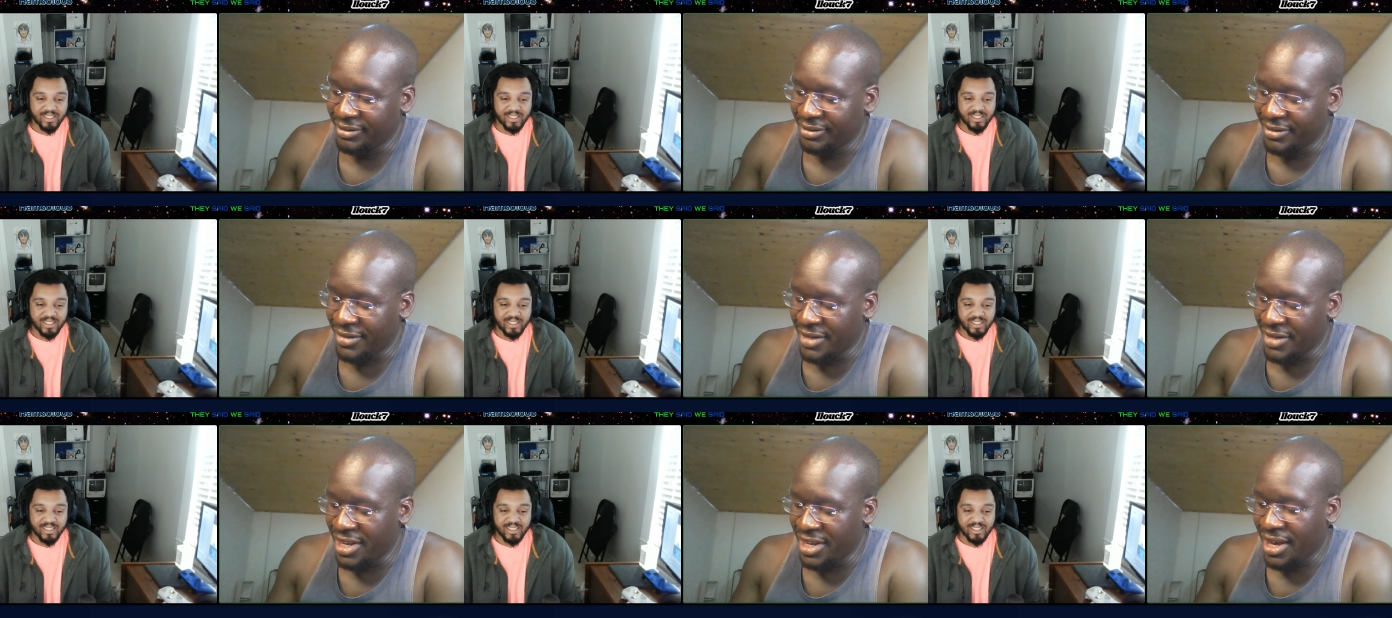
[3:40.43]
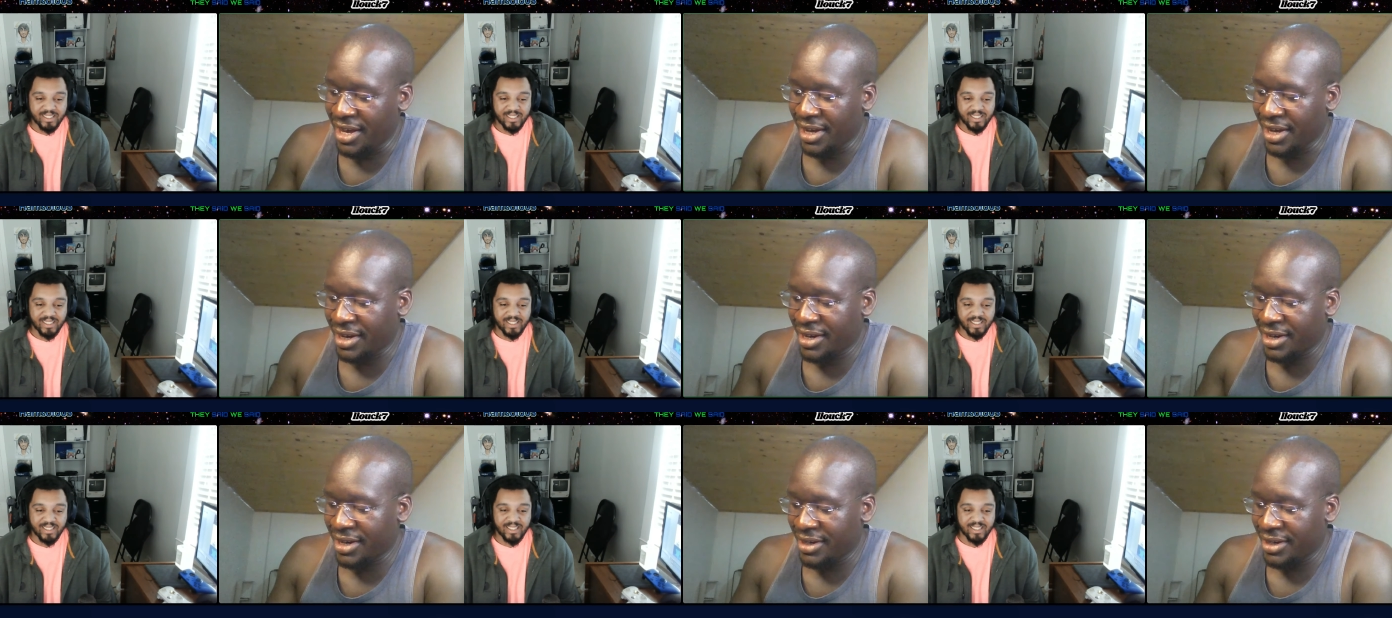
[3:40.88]

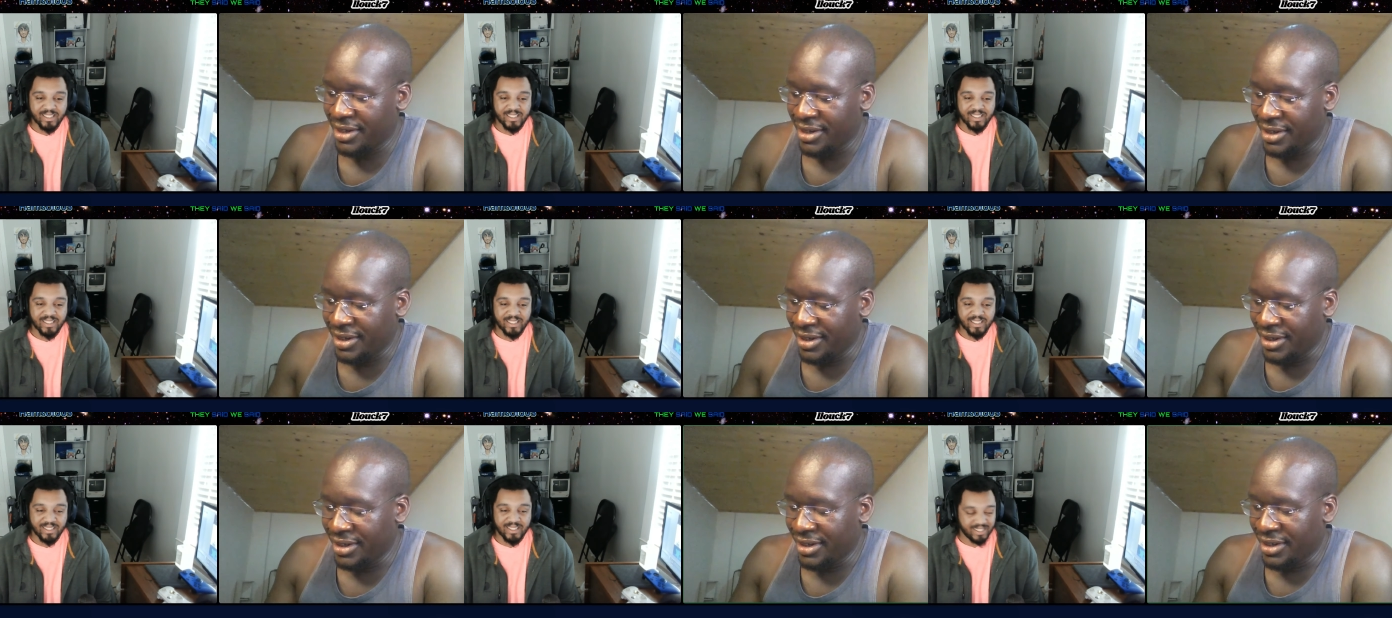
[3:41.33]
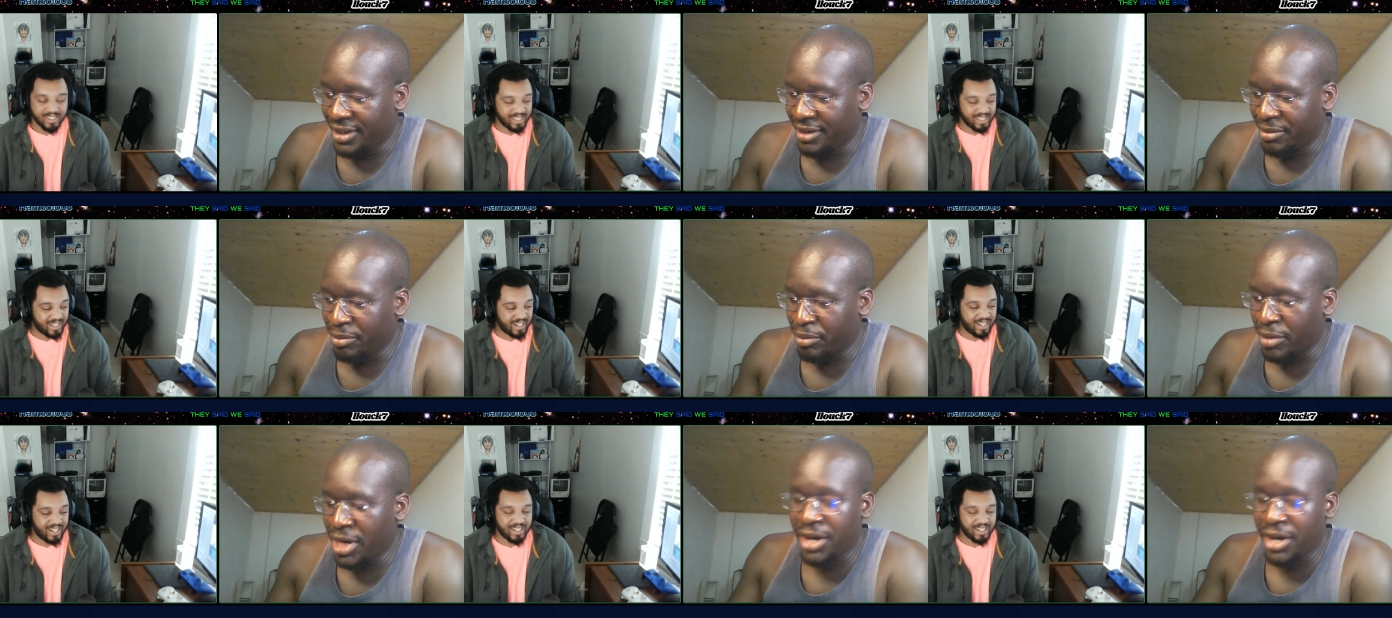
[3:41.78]
Speaker 1: yuck no
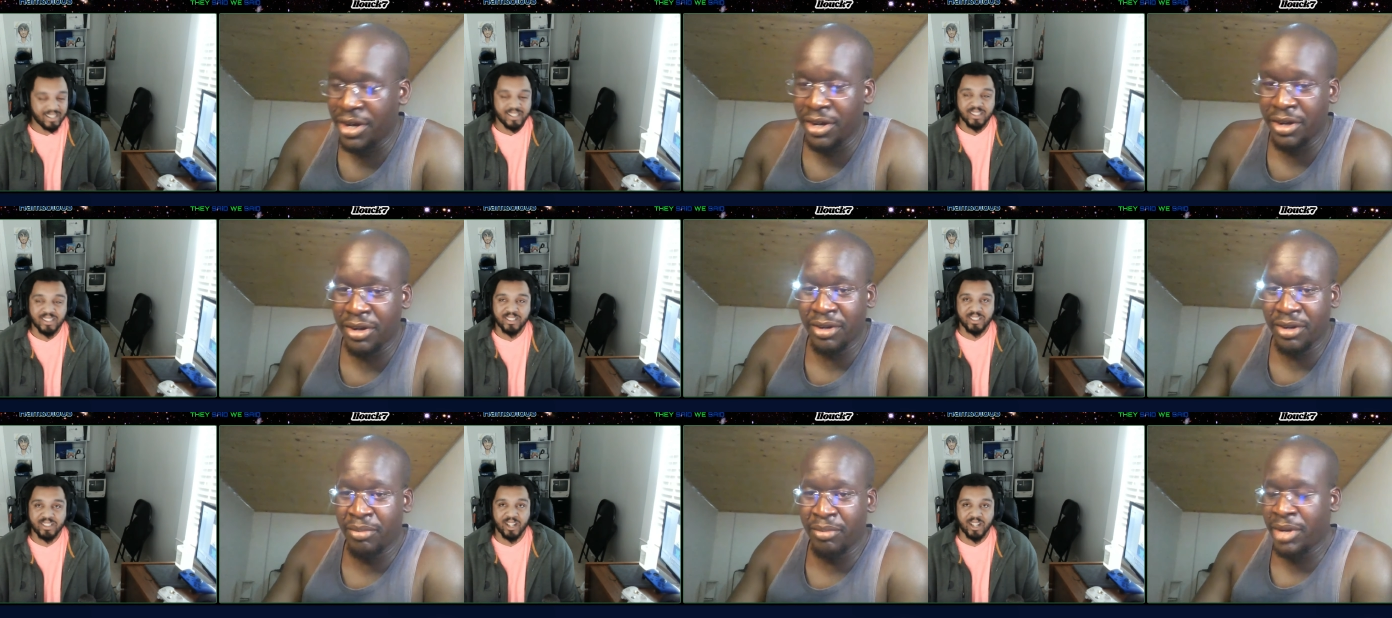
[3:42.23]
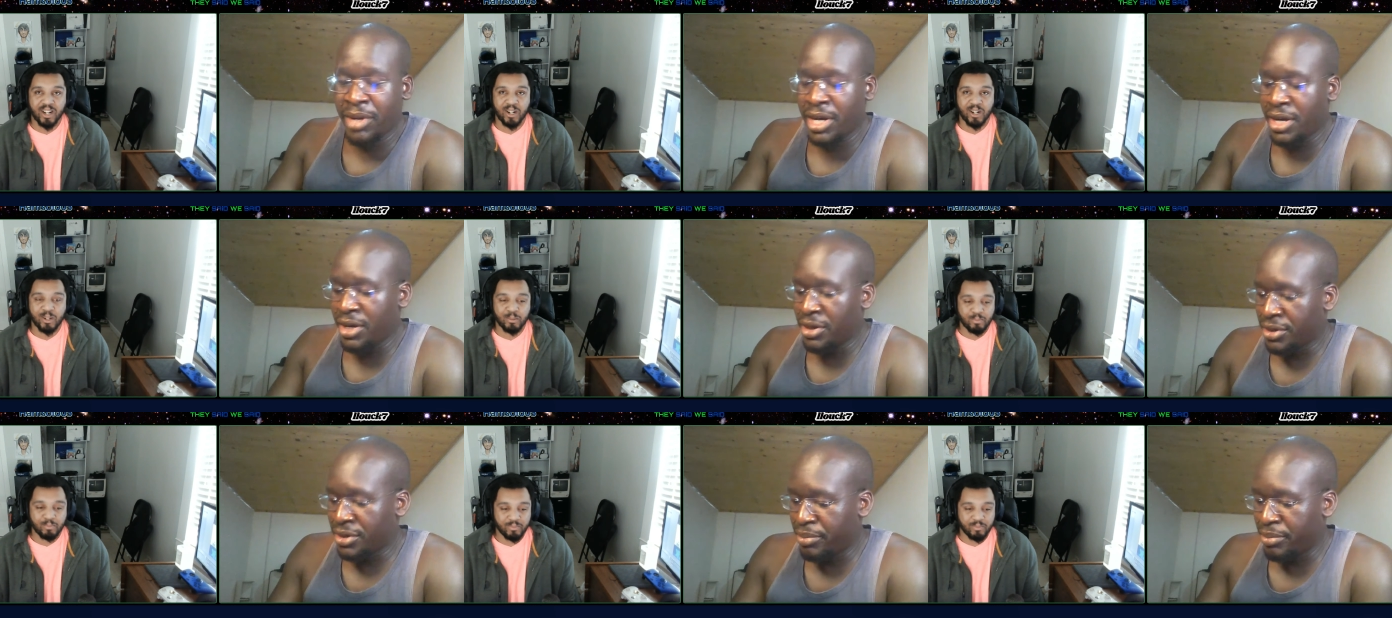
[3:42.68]
mario
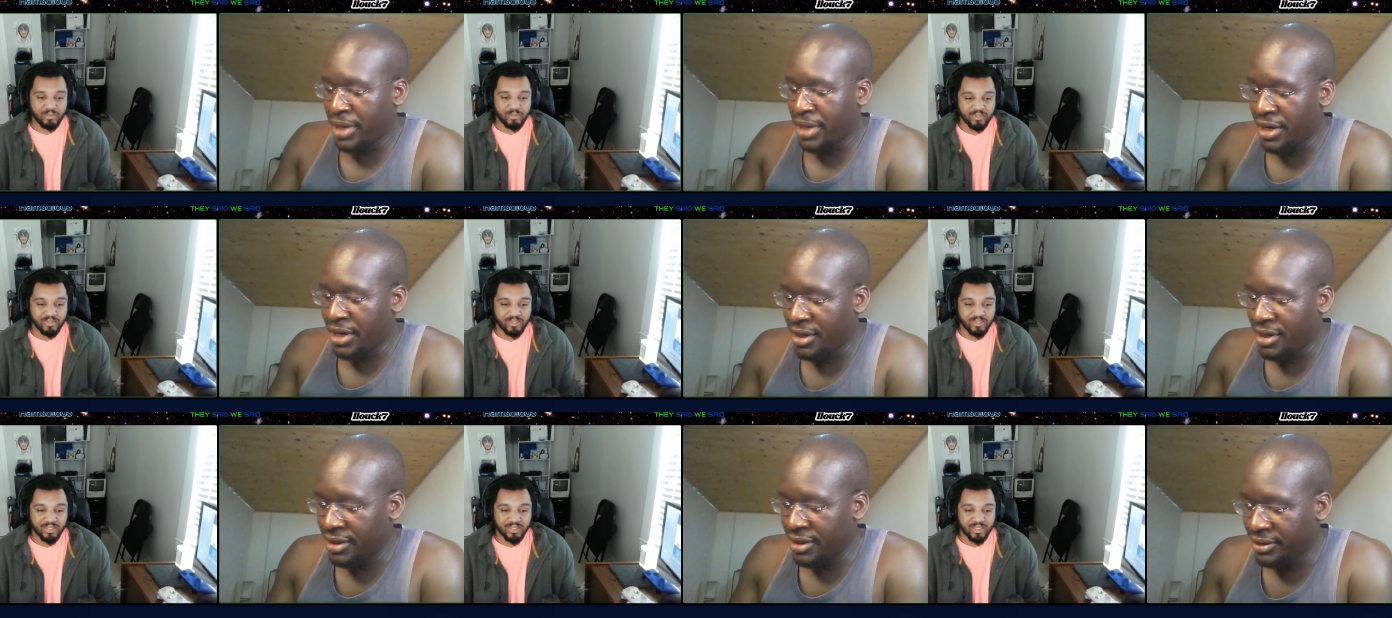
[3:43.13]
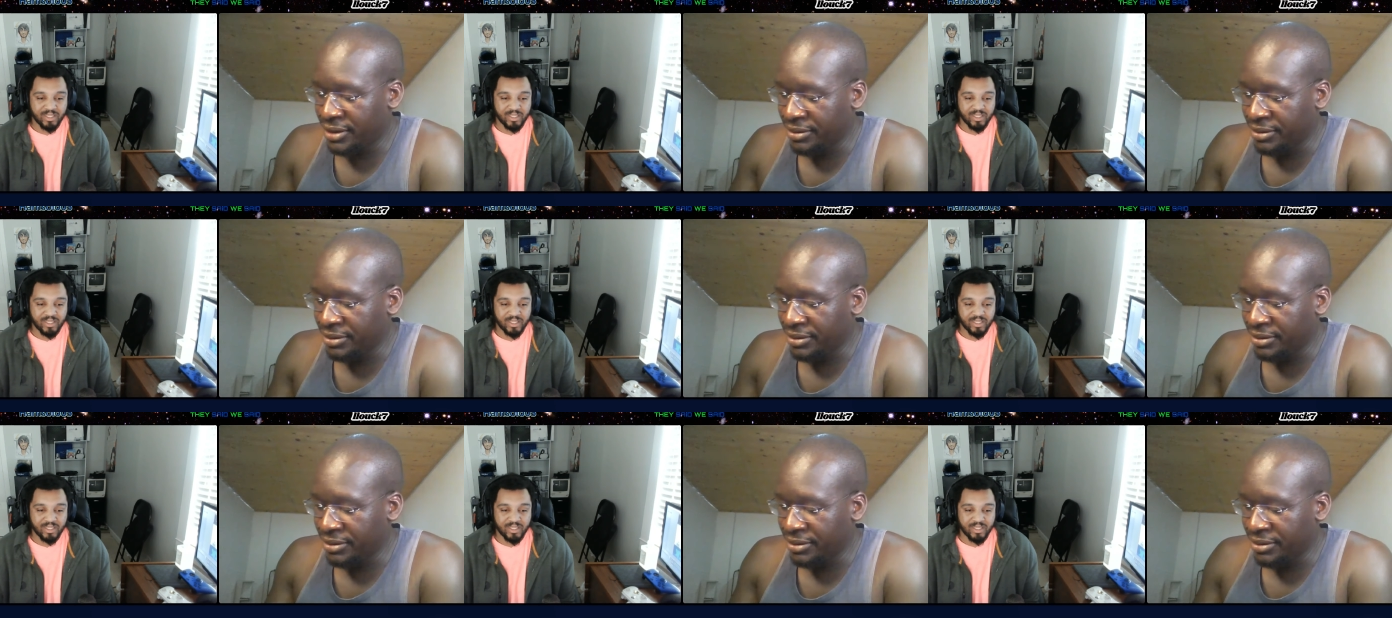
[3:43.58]
mario's better